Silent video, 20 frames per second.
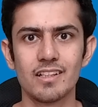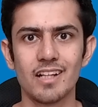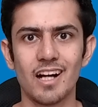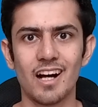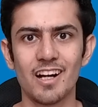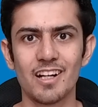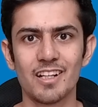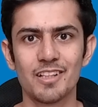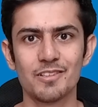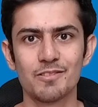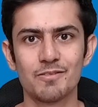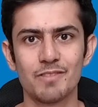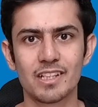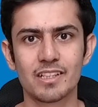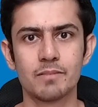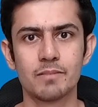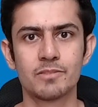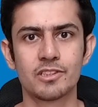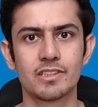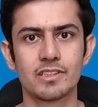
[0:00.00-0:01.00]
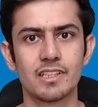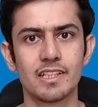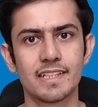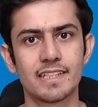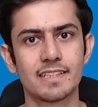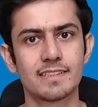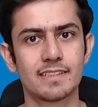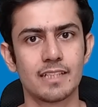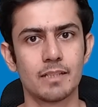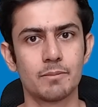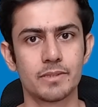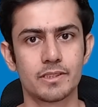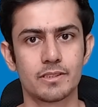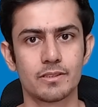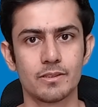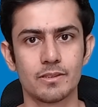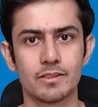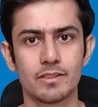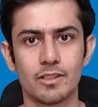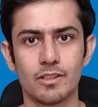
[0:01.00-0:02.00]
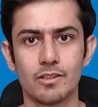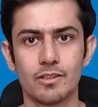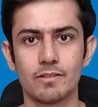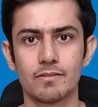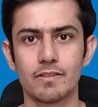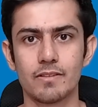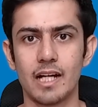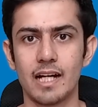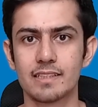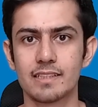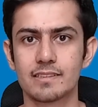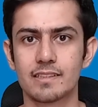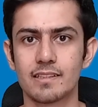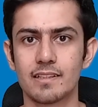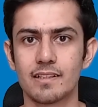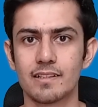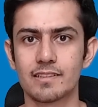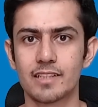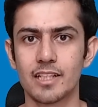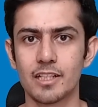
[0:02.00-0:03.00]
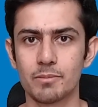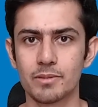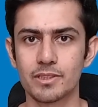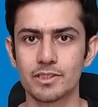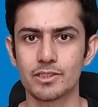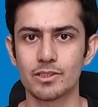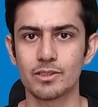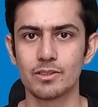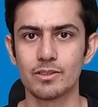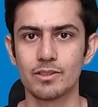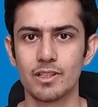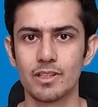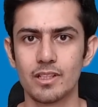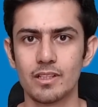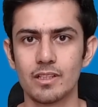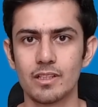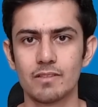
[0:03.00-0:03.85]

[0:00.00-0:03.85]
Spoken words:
Hi, welcome to the latest episode of at Siddharth KP Show,